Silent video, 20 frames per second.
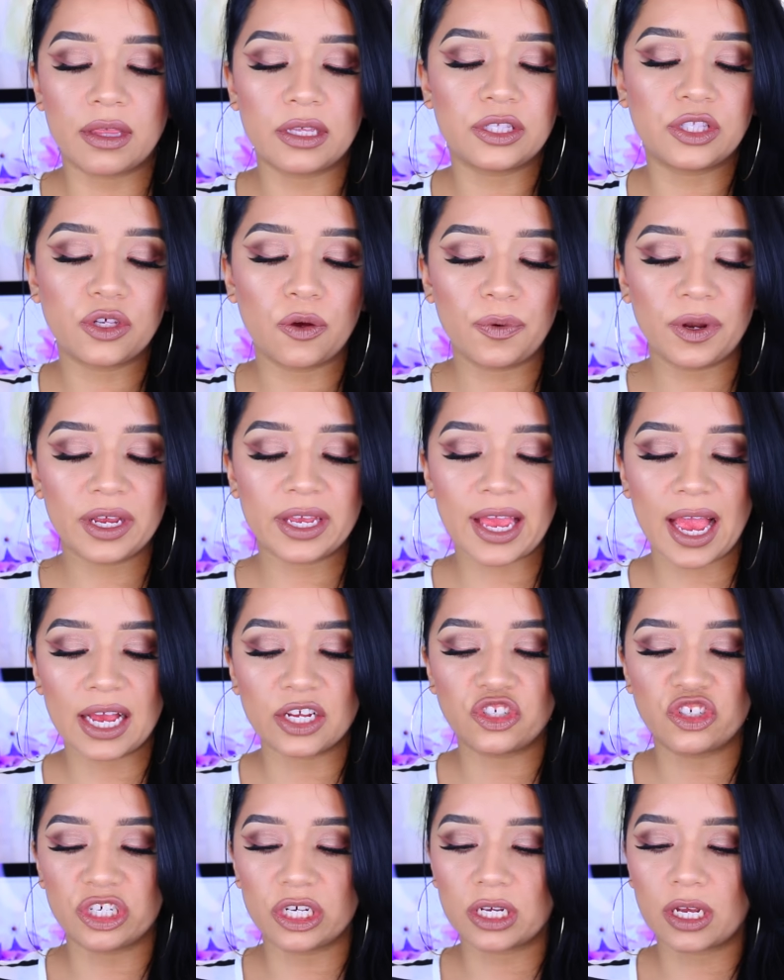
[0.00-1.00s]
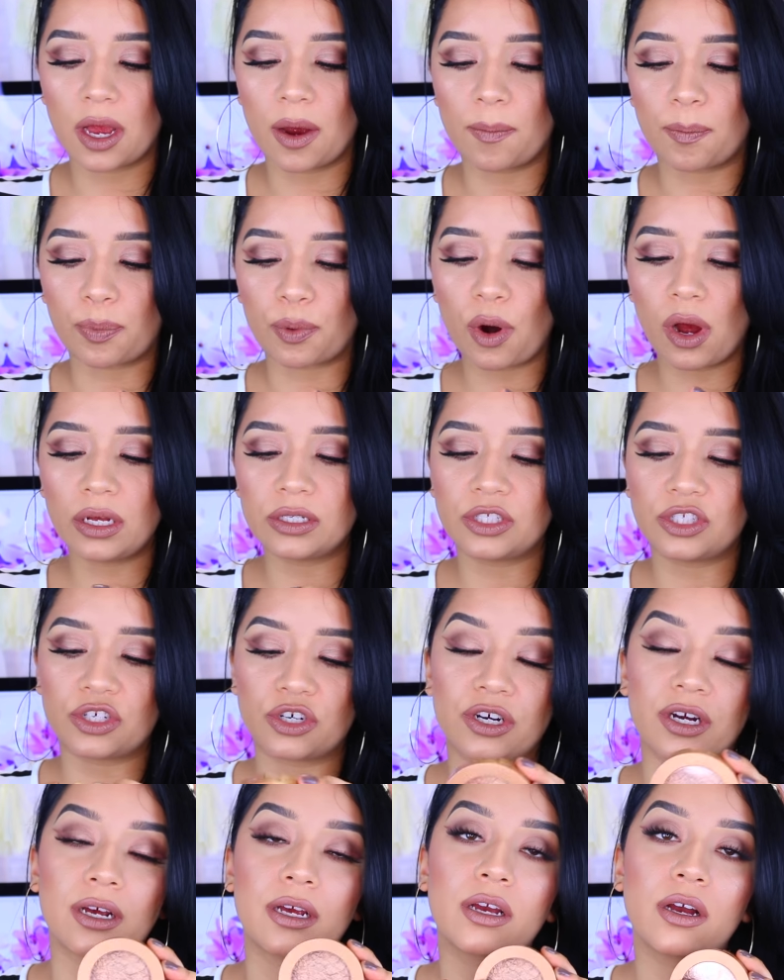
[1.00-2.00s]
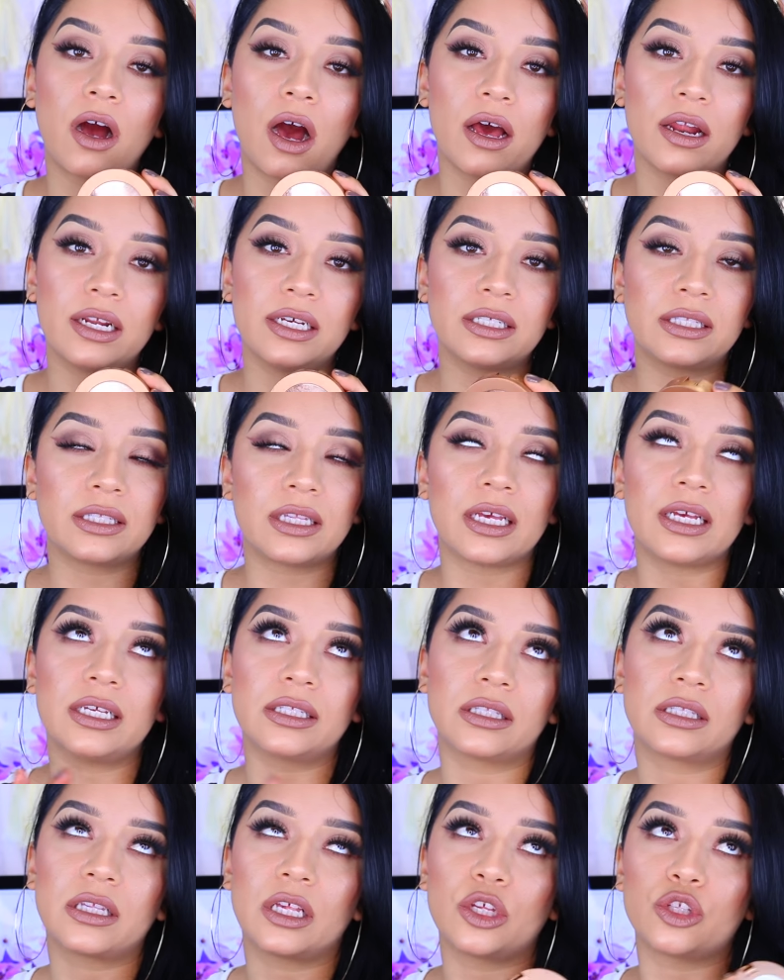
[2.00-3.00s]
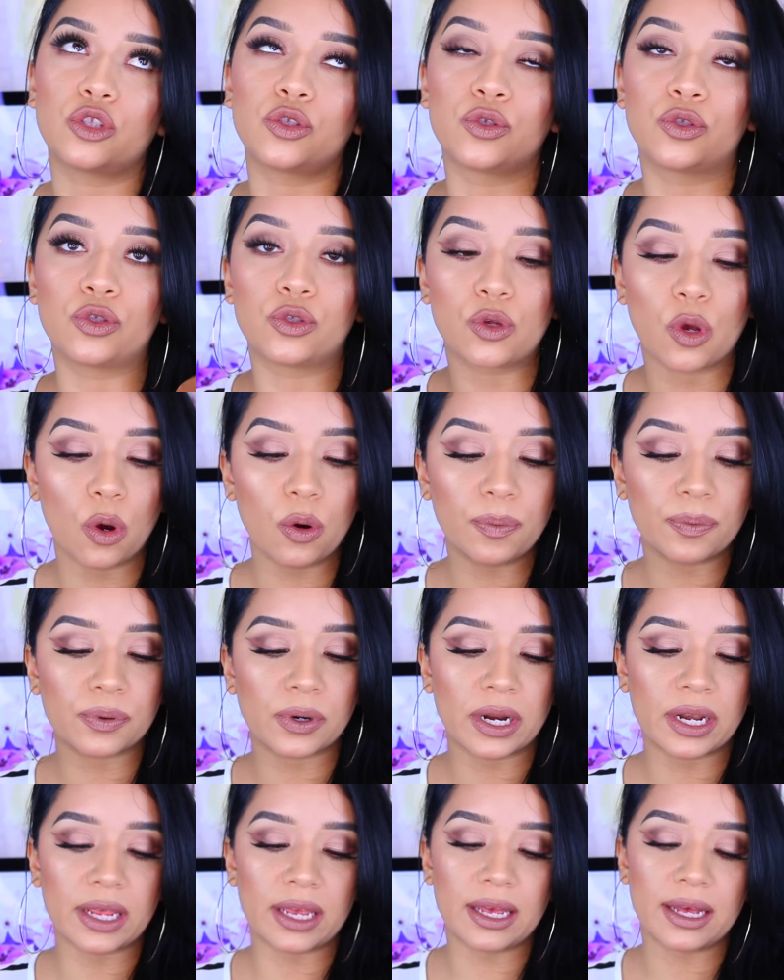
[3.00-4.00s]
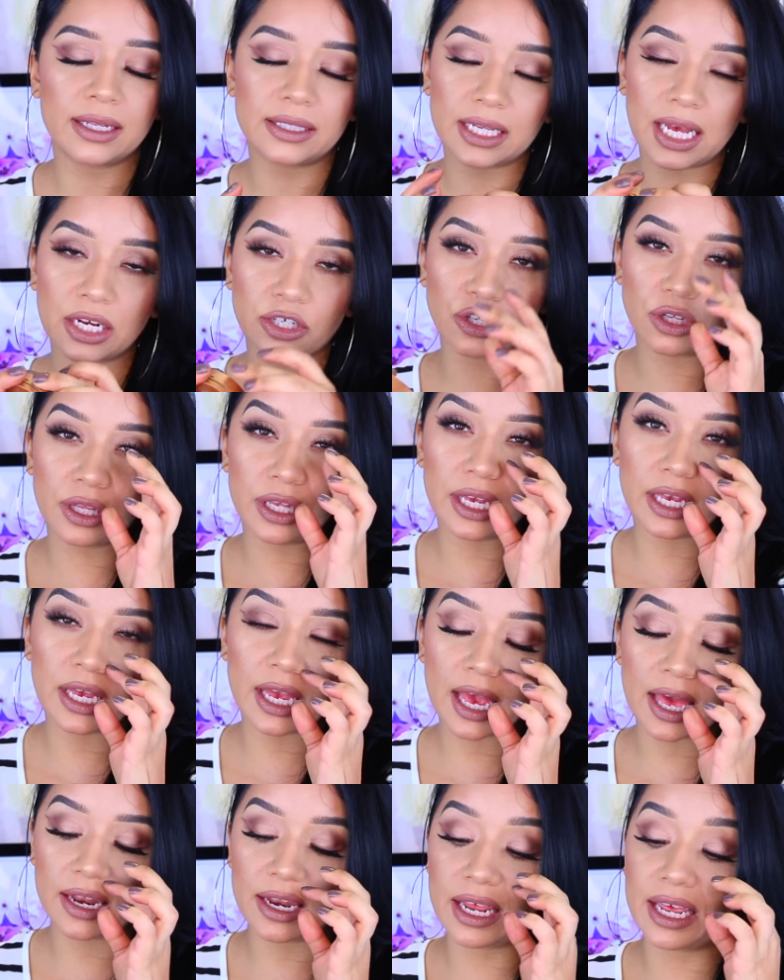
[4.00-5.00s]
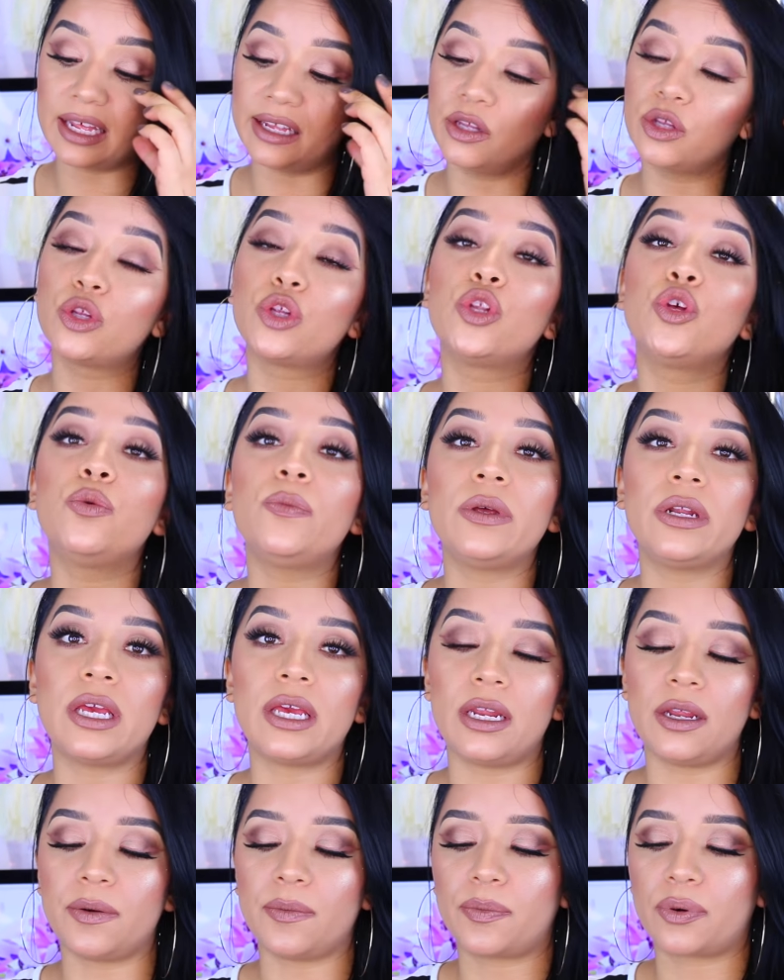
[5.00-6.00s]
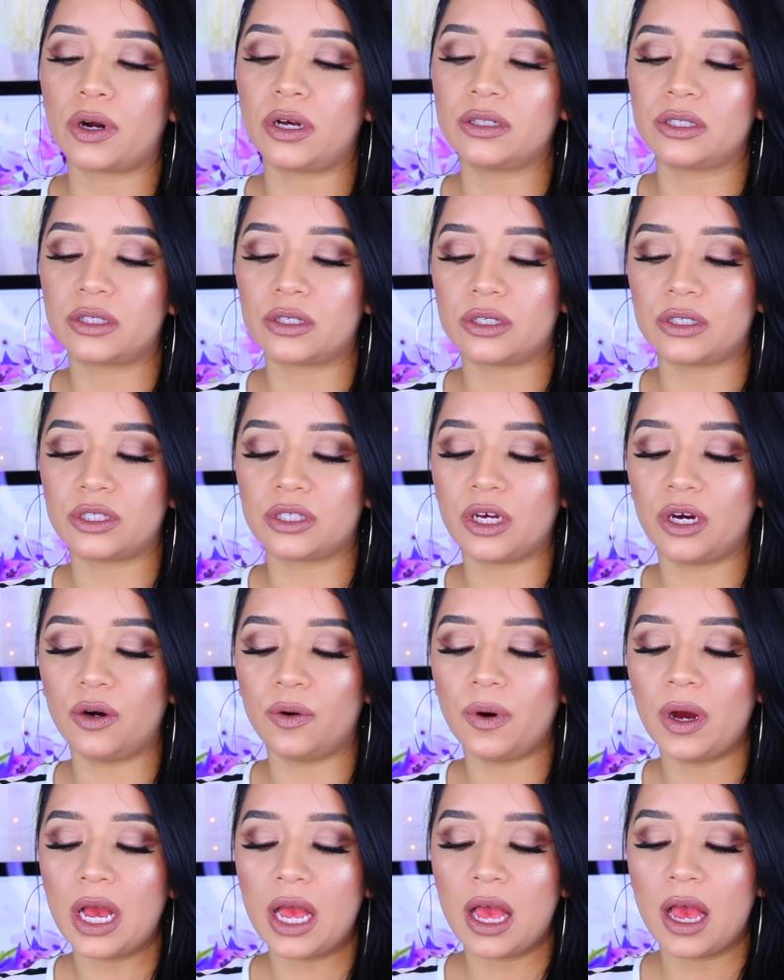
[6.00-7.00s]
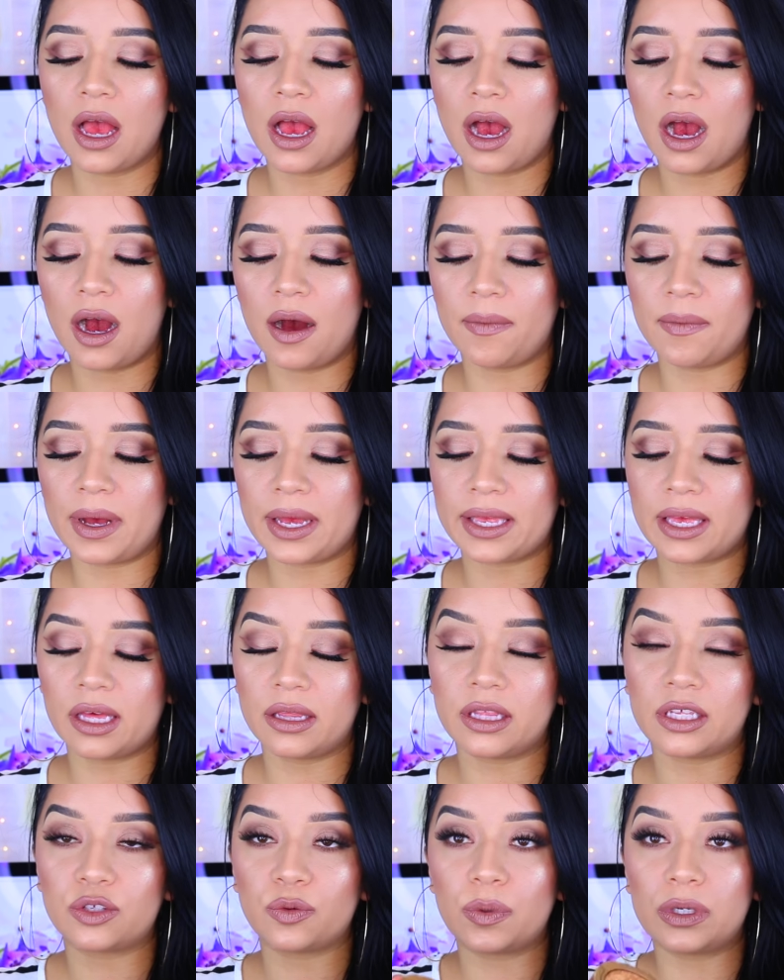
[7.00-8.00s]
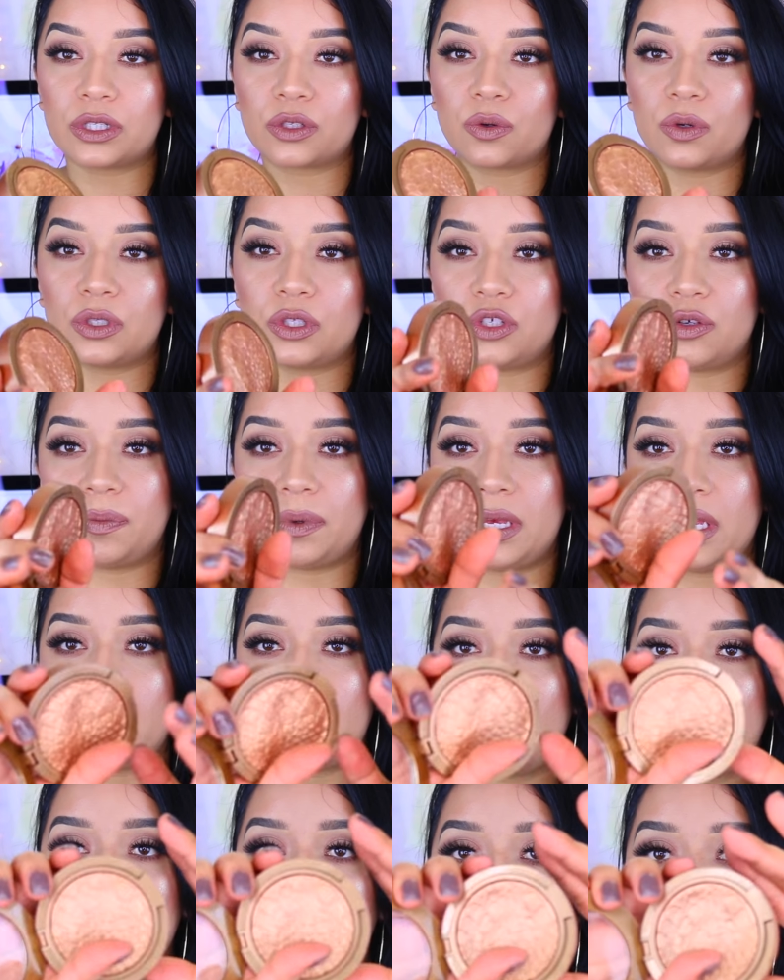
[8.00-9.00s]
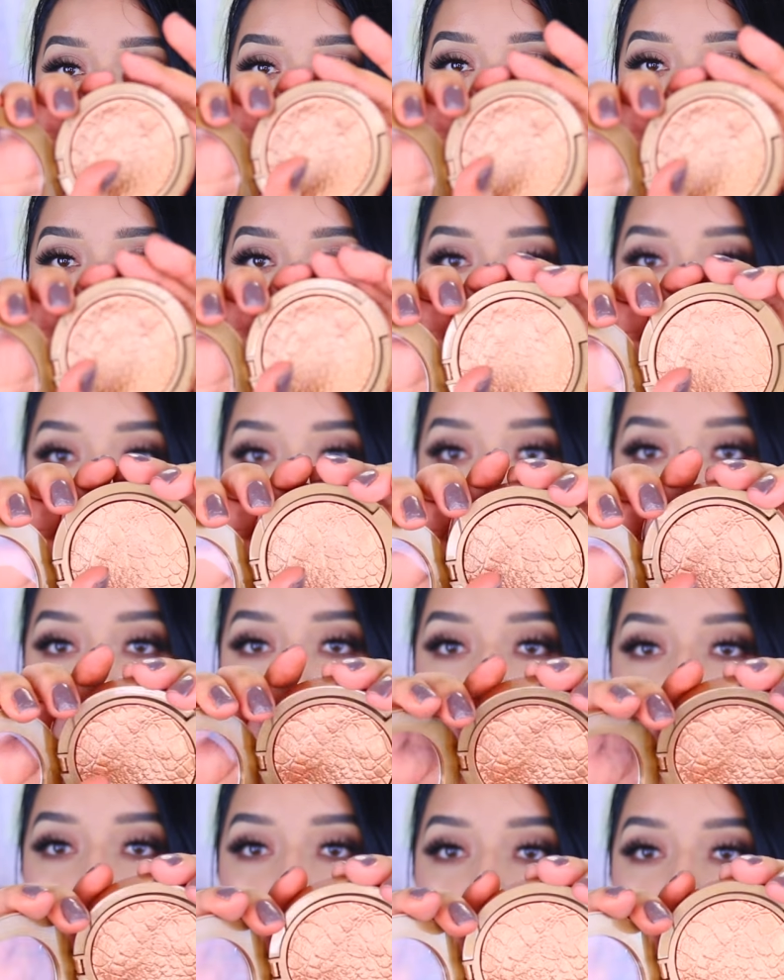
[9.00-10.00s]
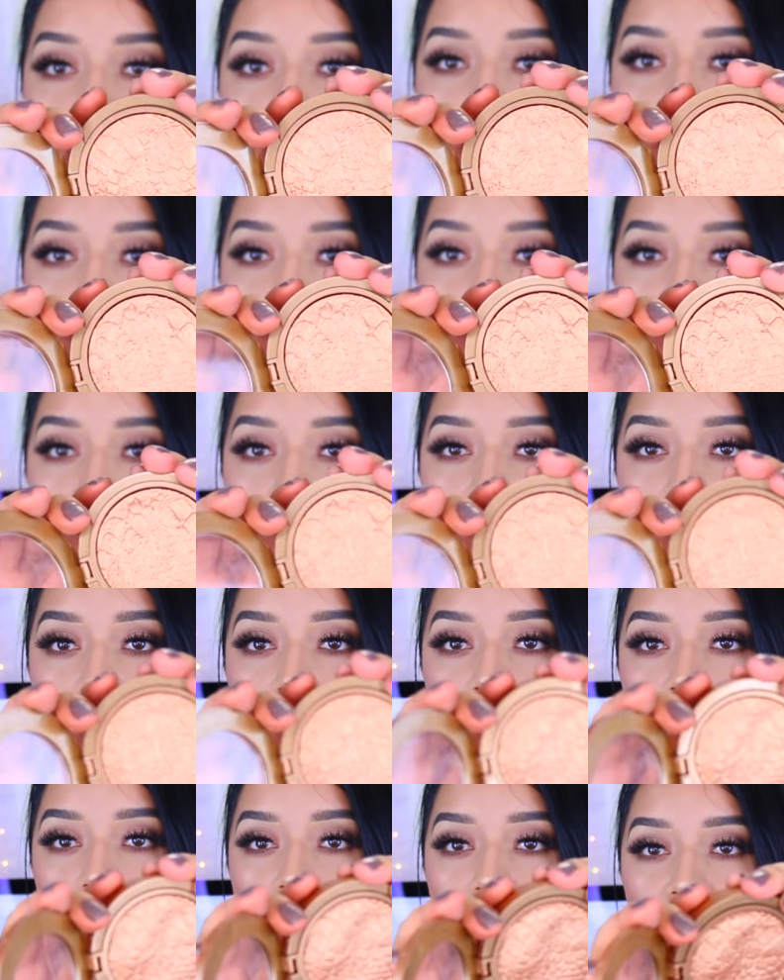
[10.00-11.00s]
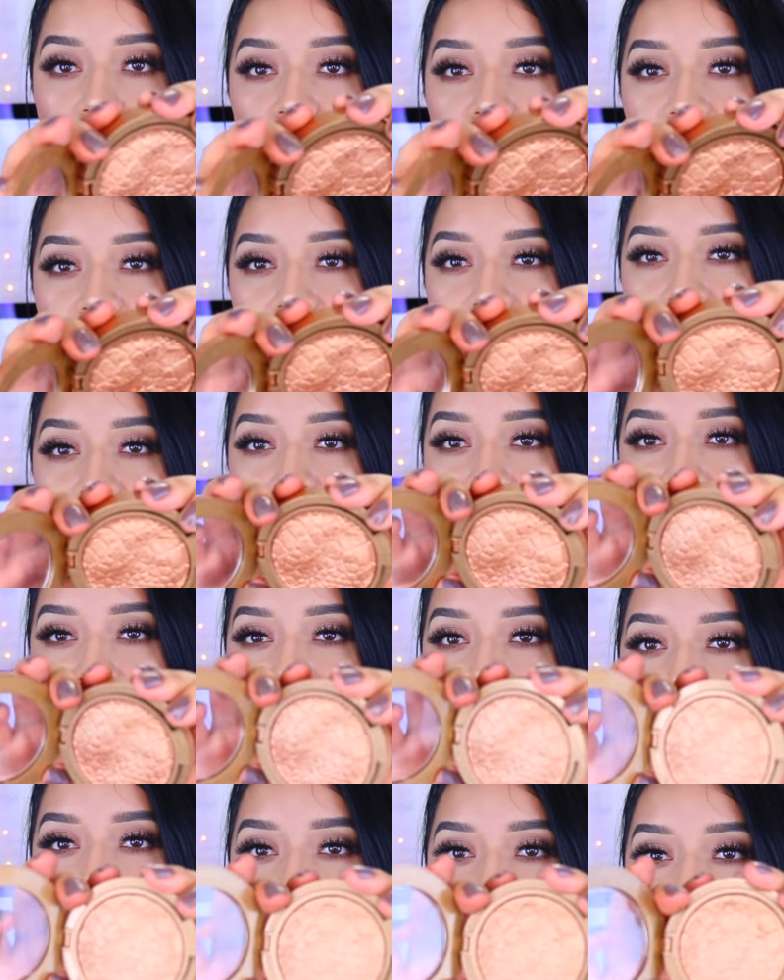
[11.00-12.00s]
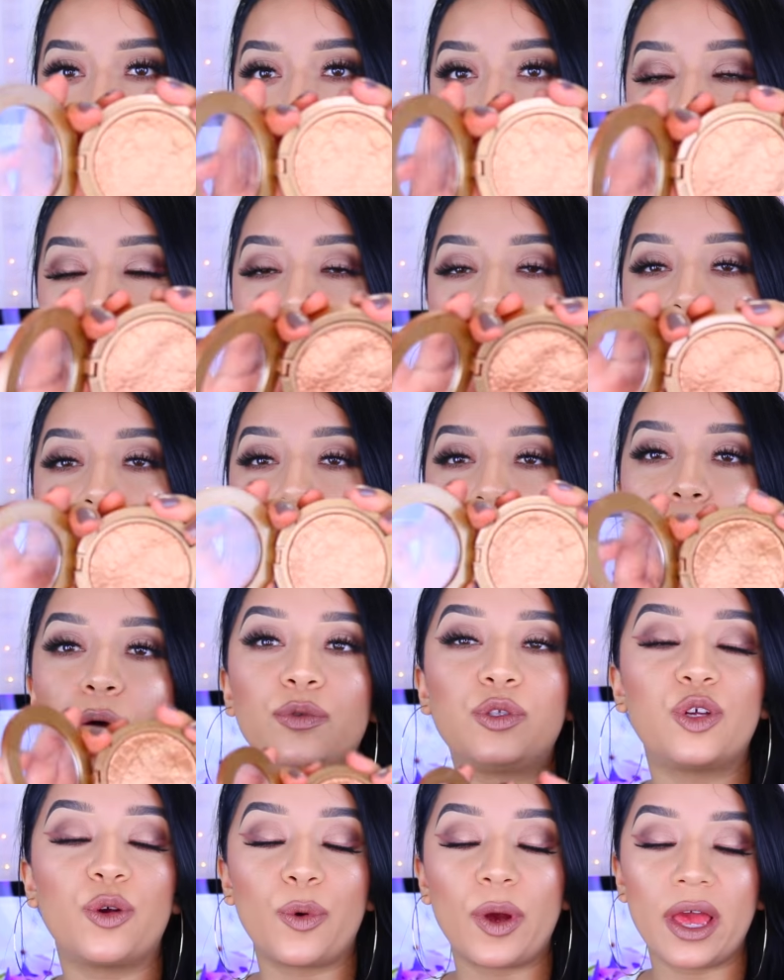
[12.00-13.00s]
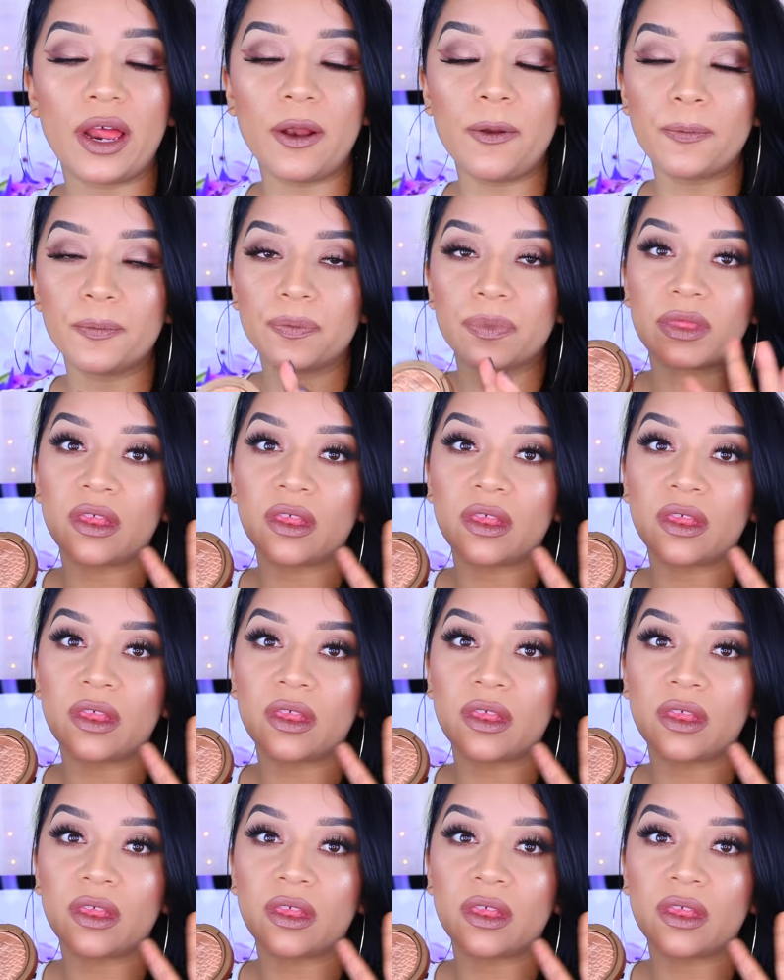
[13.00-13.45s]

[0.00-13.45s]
The Sonia Kashuk bronzer in Goddess is so pretty. It's actually an illuminating bronzer. So um, again, this one's going to be a little bit more, as you can see that it has more glow to it.